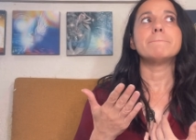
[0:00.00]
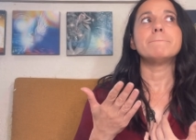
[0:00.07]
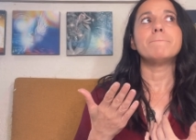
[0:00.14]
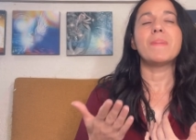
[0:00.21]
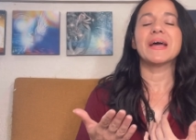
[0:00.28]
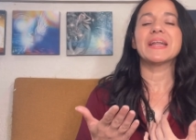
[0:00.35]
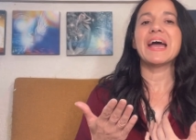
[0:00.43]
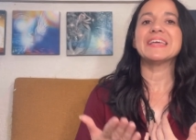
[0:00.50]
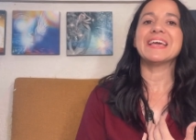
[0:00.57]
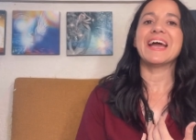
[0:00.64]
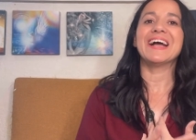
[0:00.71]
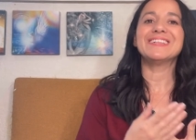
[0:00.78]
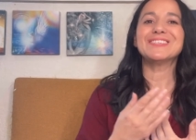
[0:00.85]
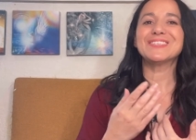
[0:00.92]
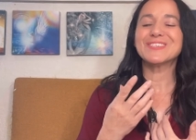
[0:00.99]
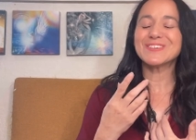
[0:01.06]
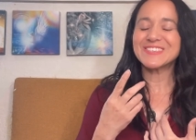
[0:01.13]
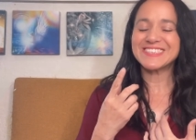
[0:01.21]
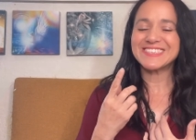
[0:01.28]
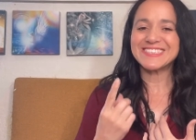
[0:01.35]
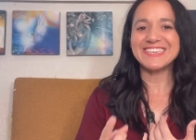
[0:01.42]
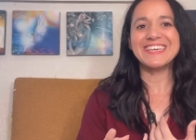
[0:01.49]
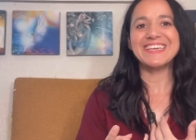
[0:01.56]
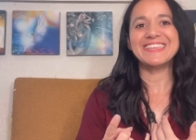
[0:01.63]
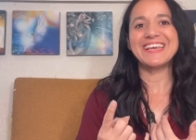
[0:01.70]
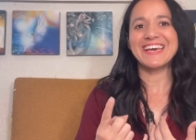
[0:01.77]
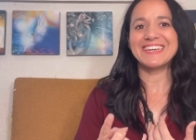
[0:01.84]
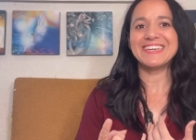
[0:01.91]
but I also see
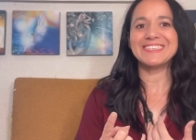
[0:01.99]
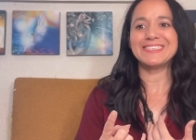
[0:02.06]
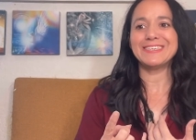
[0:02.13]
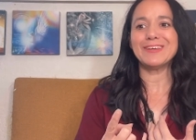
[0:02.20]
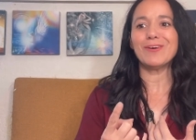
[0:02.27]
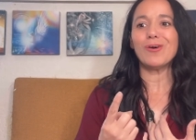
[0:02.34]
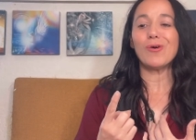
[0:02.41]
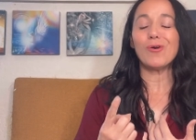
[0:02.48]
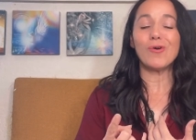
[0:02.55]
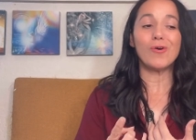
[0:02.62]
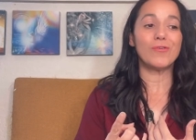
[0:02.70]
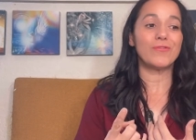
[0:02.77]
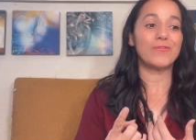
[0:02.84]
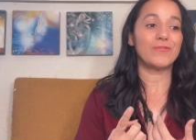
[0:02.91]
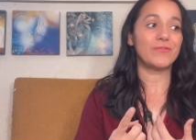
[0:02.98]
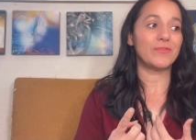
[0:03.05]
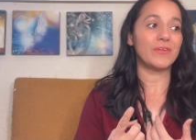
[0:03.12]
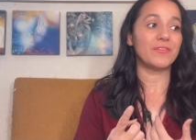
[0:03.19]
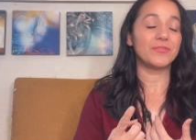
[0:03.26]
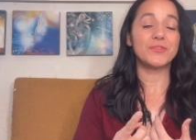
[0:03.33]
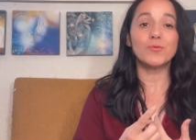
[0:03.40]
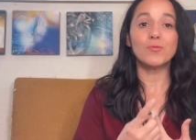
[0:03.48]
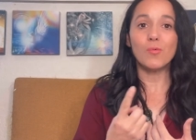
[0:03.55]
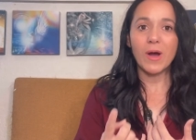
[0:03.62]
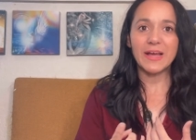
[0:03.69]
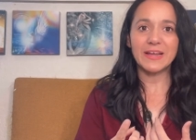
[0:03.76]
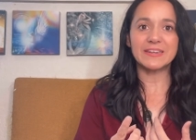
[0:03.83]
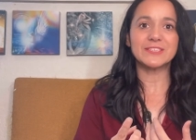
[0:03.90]
the energy of the
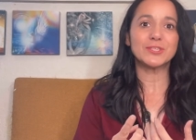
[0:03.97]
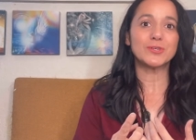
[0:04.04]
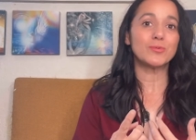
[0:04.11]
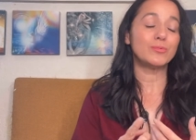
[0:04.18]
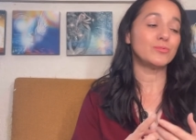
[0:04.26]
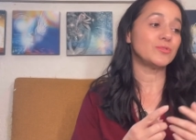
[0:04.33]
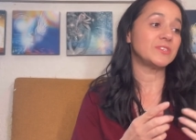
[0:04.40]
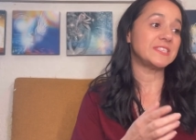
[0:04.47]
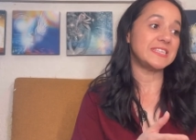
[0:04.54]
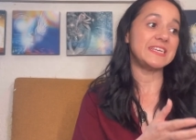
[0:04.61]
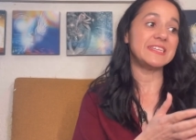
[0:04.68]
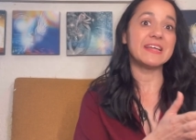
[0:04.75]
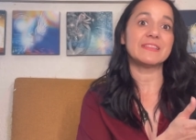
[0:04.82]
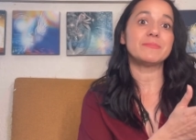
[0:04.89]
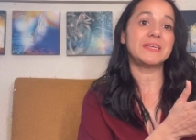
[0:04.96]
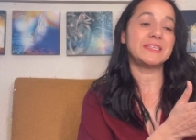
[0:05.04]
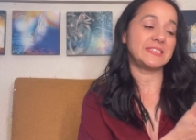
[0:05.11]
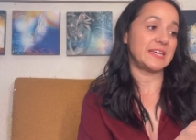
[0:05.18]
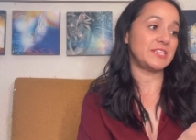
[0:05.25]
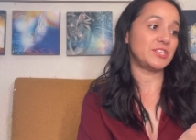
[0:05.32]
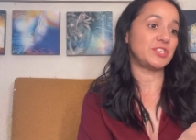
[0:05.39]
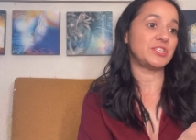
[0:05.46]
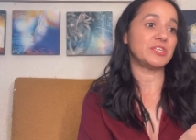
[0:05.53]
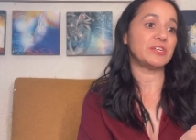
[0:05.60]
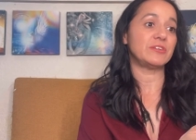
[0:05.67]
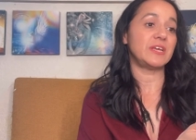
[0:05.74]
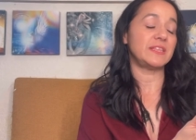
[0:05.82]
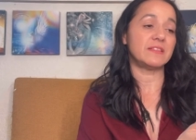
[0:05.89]
ones who will see that
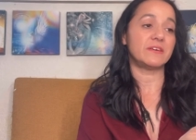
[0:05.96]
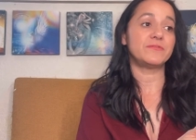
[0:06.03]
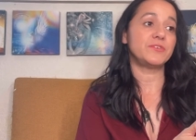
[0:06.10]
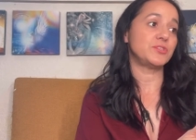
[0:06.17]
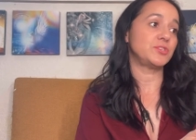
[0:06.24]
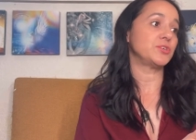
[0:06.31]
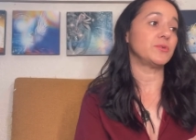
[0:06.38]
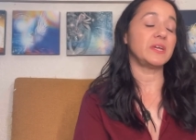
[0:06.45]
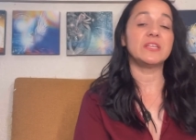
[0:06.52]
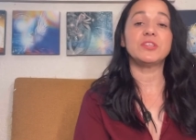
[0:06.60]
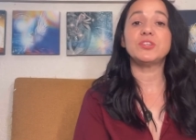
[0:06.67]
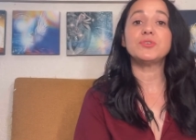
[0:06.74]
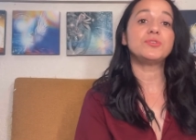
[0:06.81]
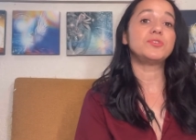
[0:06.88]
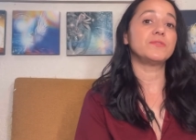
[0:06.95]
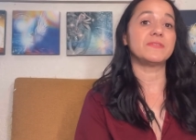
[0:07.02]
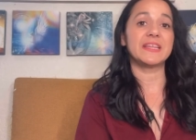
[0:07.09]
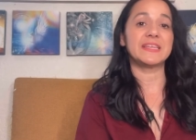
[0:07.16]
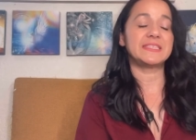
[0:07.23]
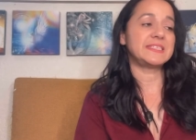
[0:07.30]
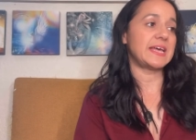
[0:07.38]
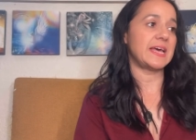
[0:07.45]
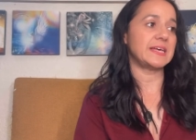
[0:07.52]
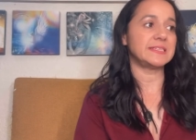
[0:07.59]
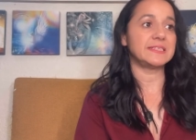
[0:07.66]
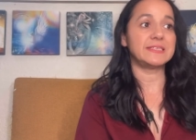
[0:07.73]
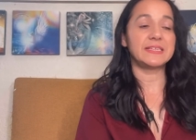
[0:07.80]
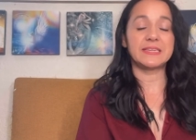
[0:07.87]
meditation in the future in YouTube, let's say
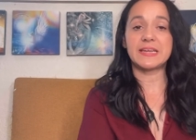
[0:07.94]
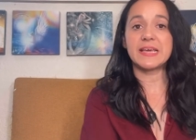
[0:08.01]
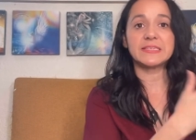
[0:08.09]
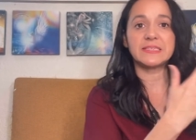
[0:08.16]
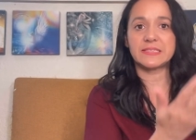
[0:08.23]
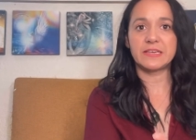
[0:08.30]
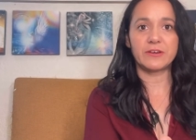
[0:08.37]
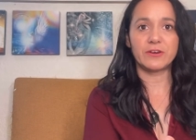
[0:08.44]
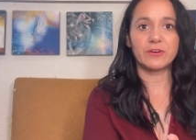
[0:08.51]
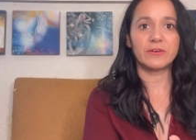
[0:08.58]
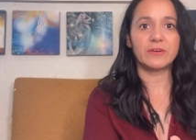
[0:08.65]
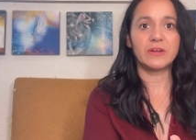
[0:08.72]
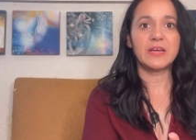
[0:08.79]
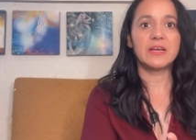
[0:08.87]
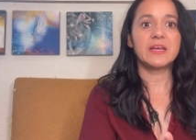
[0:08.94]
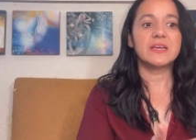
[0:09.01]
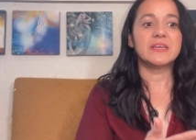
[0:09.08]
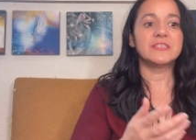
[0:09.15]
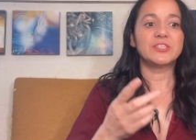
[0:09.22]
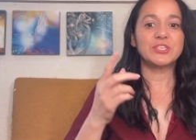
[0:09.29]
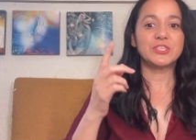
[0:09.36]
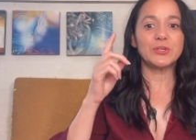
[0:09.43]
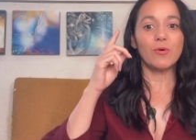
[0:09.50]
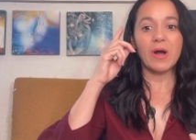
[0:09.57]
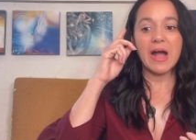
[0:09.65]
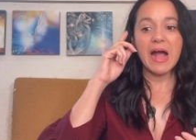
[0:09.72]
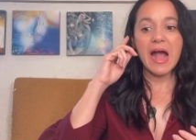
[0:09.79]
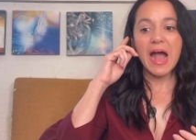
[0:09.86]
the next year.
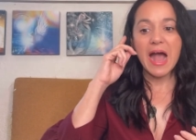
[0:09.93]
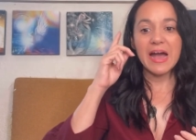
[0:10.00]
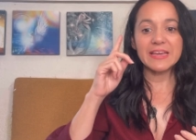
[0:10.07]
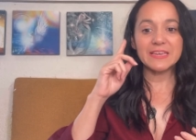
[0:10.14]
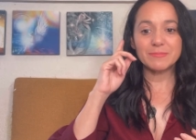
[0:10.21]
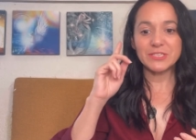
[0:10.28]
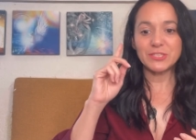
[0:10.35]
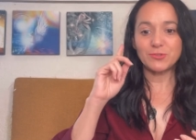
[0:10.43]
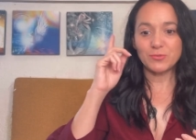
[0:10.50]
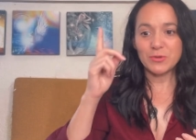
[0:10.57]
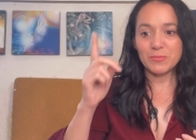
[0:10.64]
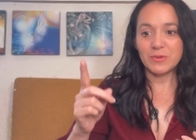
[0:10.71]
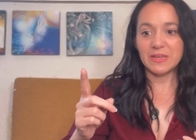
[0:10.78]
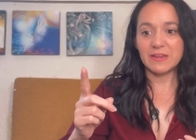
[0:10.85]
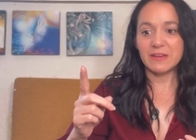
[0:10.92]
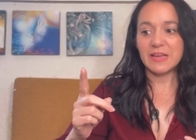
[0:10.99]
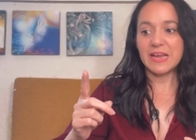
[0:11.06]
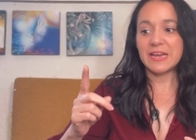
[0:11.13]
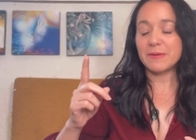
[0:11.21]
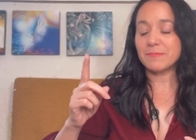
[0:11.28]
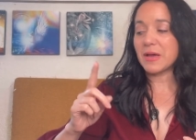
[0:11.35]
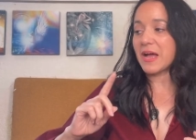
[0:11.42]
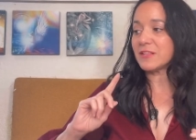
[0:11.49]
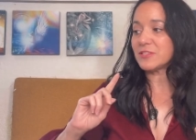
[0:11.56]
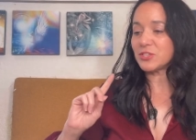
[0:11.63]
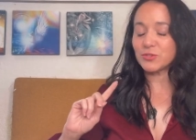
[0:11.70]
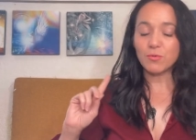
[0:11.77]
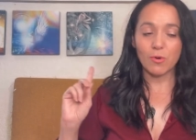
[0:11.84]
So I am streaming and I'm
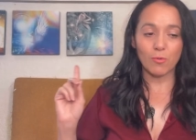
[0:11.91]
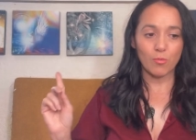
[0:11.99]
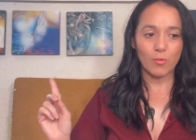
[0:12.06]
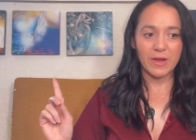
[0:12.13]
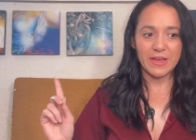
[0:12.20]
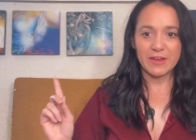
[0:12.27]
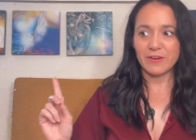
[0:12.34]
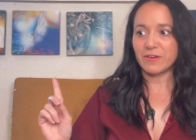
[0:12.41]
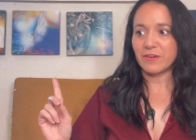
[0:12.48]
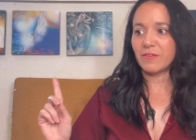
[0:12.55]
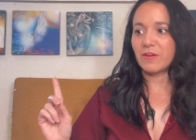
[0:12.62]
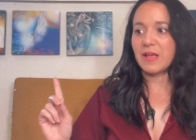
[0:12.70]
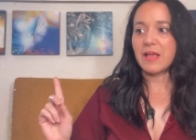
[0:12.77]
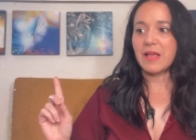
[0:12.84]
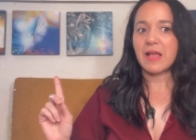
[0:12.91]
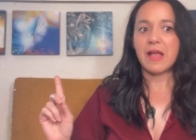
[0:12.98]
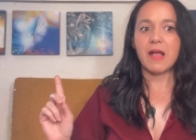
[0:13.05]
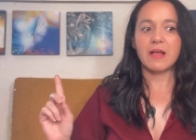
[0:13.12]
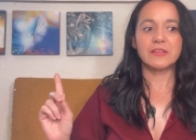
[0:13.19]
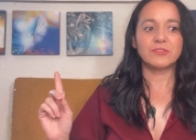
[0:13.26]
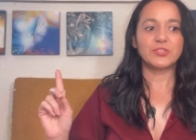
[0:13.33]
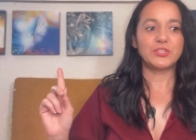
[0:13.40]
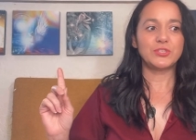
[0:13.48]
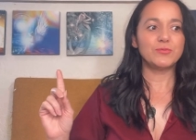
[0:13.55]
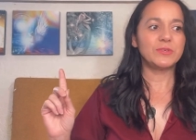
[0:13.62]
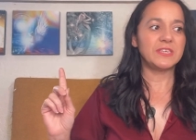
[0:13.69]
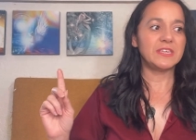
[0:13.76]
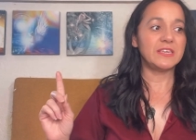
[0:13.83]
also aware
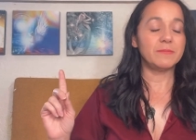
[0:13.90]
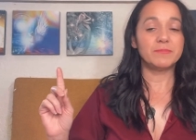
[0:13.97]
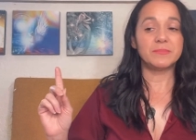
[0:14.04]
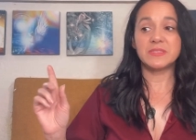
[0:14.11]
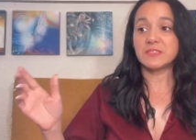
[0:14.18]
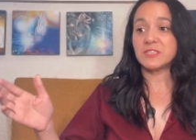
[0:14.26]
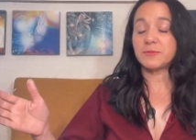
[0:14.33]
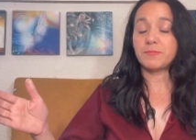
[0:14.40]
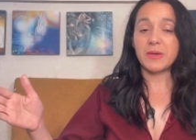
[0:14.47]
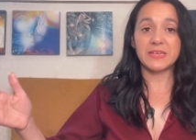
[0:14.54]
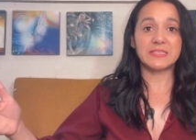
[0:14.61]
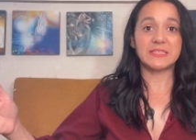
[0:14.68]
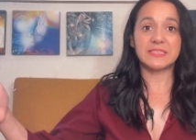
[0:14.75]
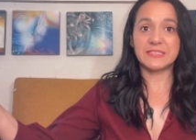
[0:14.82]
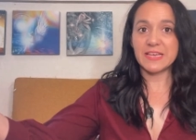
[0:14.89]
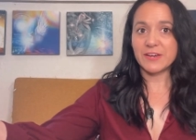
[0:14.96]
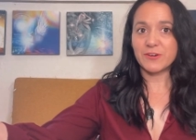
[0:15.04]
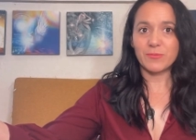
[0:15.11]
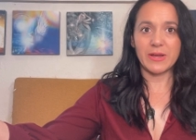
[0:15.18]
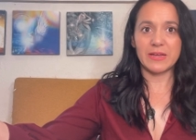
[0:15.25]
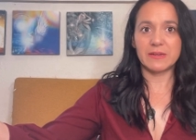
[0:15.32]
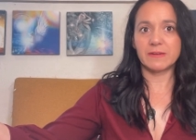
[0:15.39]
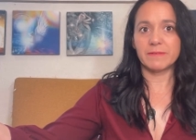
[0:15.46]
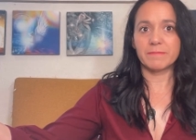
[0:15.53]
to keep the space sacred.